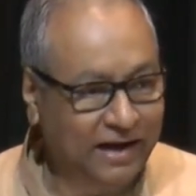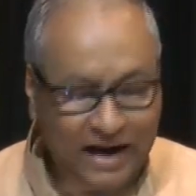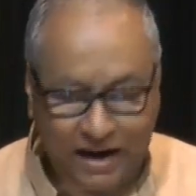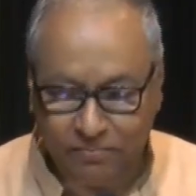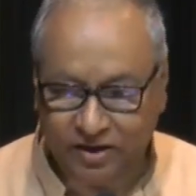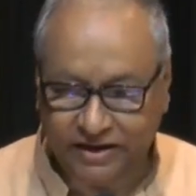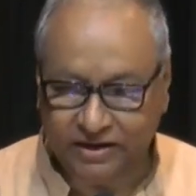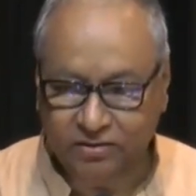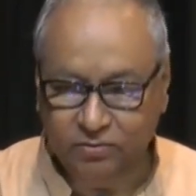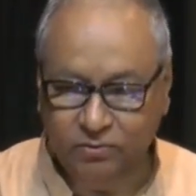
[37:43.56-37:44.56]
I'm
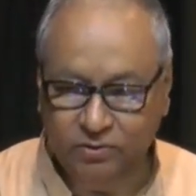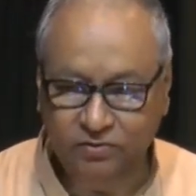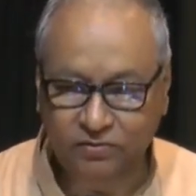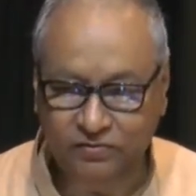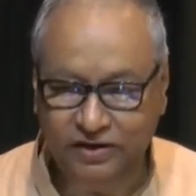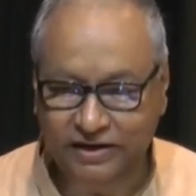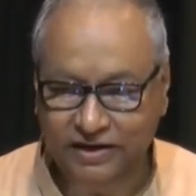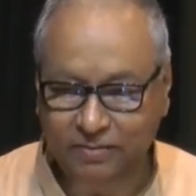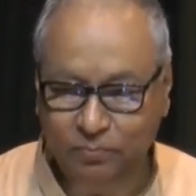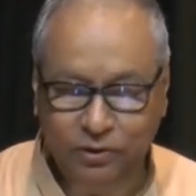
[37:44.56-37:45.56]
writing to you. Instead of
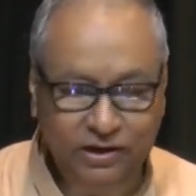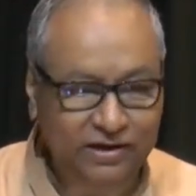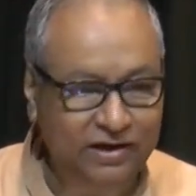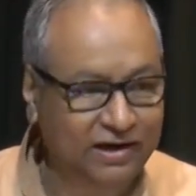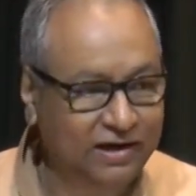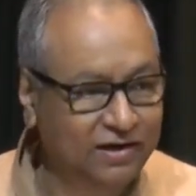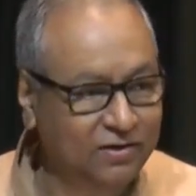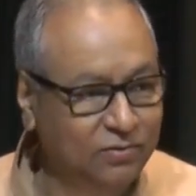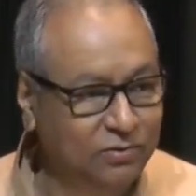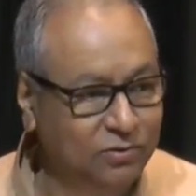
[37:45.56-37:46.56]
writing, I'm putting it directly
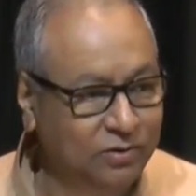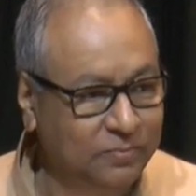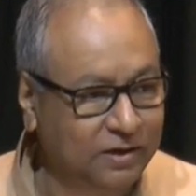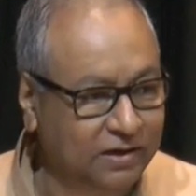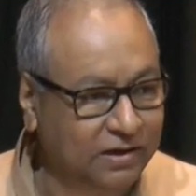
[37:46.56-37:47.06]
to you in mail.